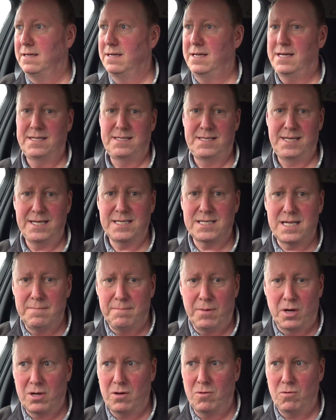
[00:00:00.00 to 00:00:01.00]
a Tesla
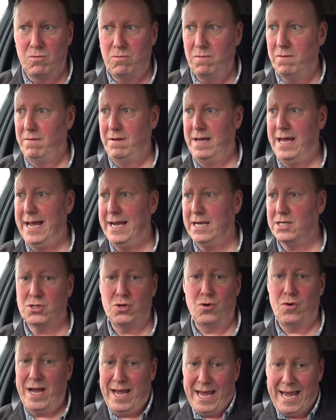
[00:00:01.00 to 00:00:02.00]
Model X
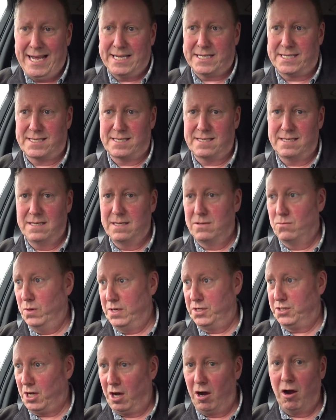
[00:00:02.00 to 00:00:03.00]
or S,
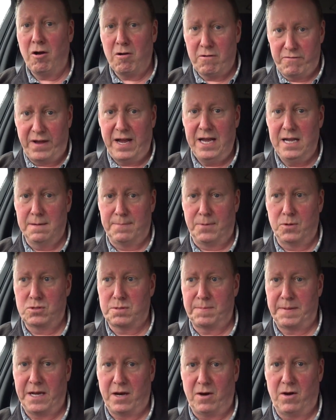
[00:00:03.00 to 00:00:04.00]
which are available to
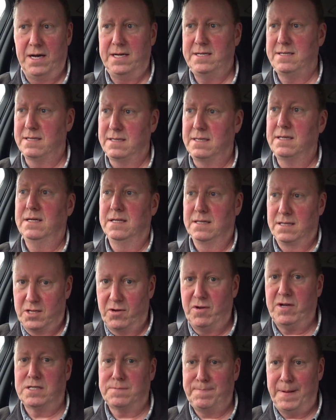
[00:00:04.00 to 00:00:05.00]
be hired.
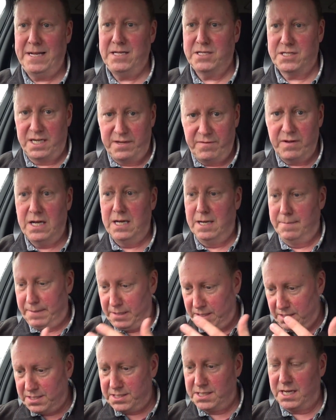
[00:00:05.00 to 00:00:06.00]
They're expensive, but
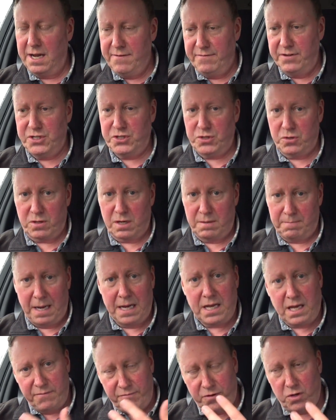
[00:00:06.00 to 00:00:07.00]
the savings you're going to
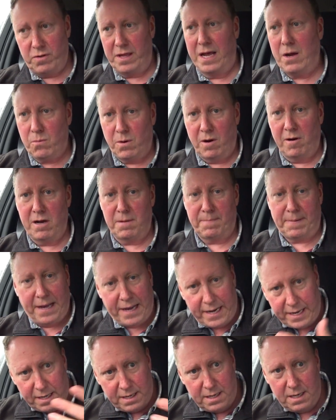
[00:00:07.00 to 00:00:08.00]
make, if you're that worried about
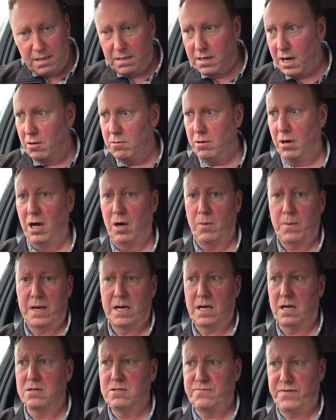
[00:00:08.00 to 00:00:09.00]
it, go and hire one of
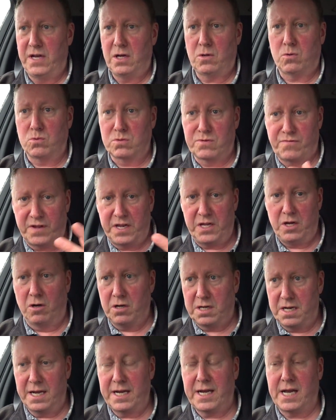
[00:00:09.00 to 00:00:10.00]
those vehicles for the
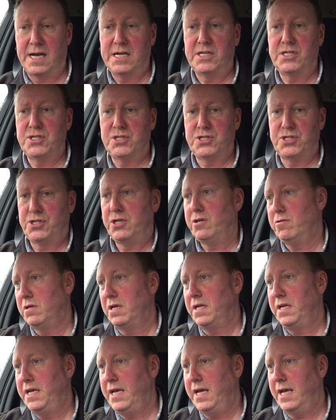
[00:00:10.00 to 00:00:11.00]
odd occasions during
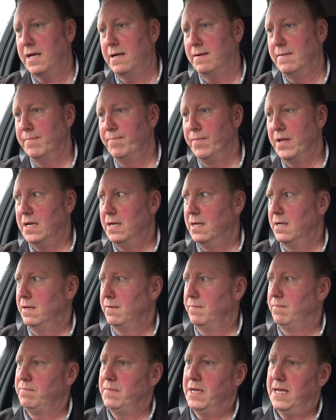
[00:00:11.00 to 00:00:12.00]
the year.
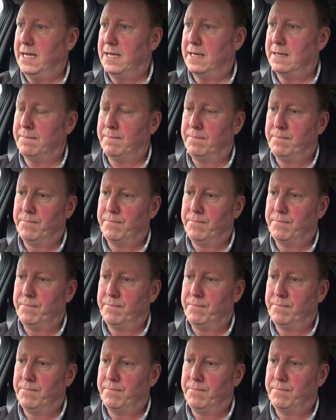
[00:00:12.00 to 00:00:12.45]
Now,